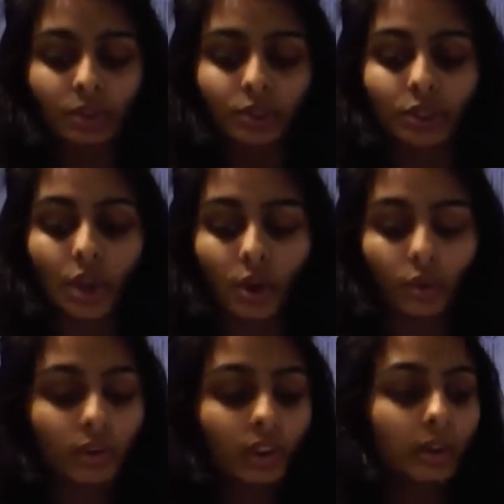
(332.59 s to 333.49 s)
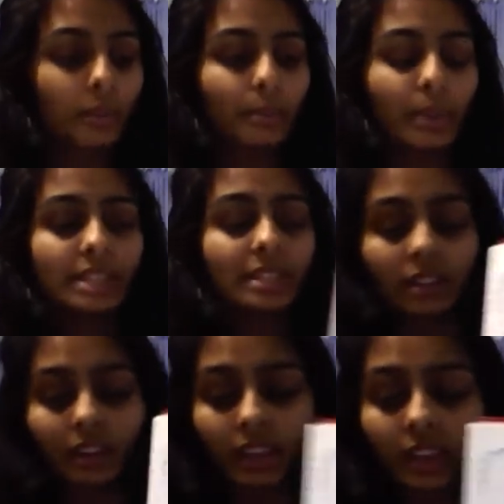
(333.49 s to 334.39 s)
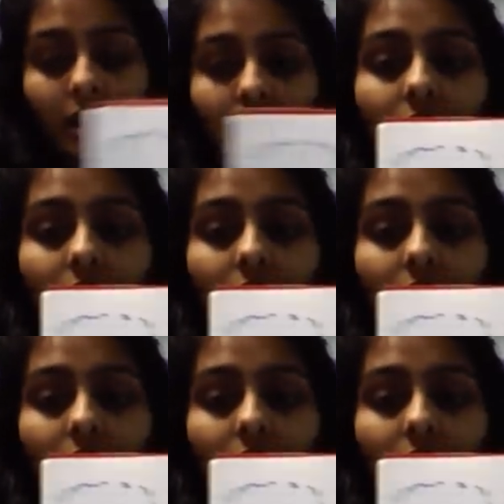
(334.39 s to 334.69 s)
So, basically,